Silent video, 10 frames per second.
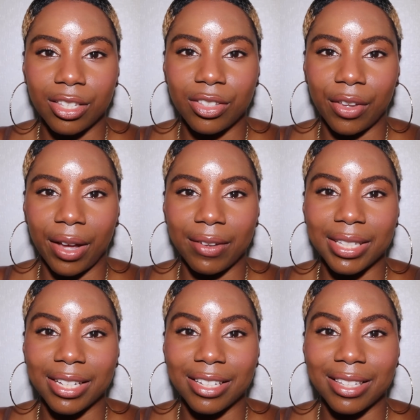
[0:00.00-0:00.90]
So I'd
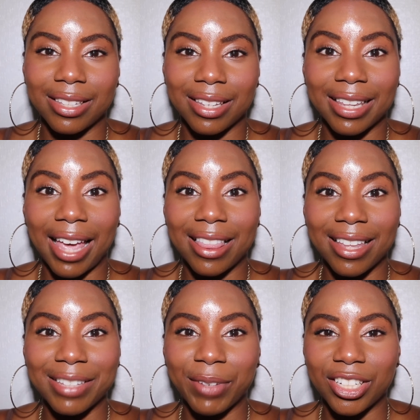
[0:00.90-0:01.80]
say just
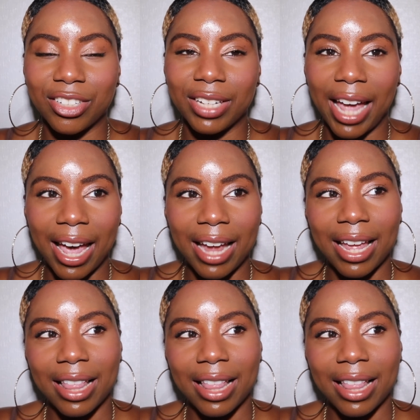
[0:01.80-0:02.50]
gather as much as you can,